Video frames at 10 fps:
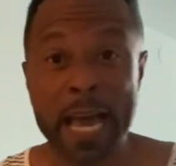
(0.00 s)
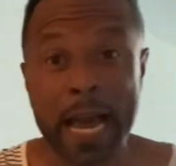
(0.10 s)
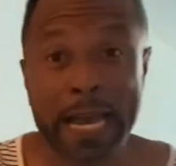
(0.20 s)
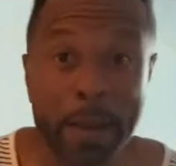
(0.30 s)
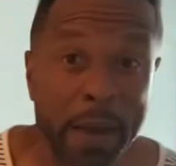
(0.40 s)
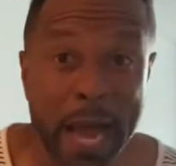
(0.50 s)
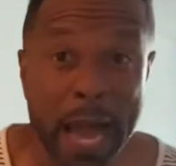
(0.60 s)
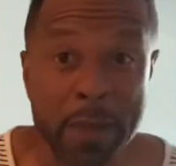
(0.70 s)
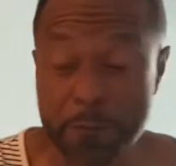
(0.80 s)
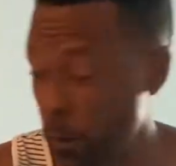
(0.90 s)
I got
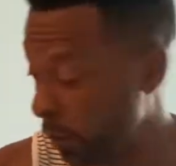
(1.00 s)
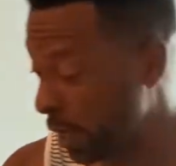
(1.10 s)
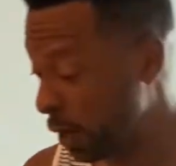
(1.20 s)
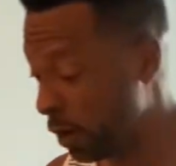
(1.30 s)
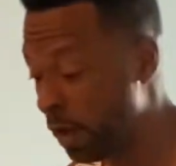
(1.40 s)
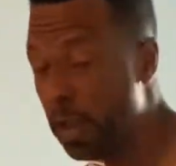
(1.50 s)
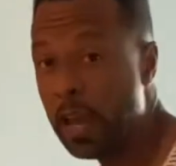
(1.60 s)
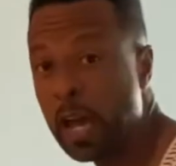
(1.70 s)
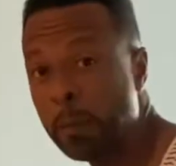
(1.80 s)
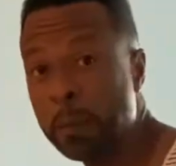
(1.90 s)
my iPhone here,
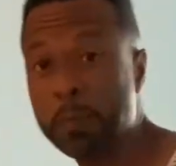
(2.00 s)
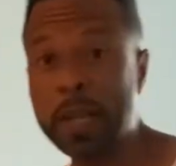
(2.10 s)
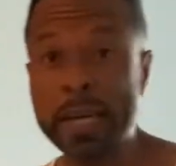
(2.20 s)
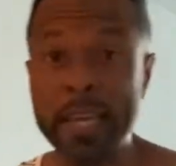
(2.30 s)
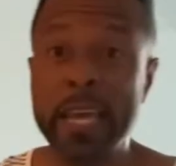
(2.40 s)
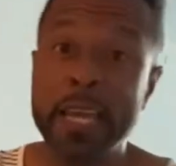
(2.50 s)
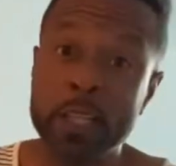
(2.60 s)
and I'm gonna plug it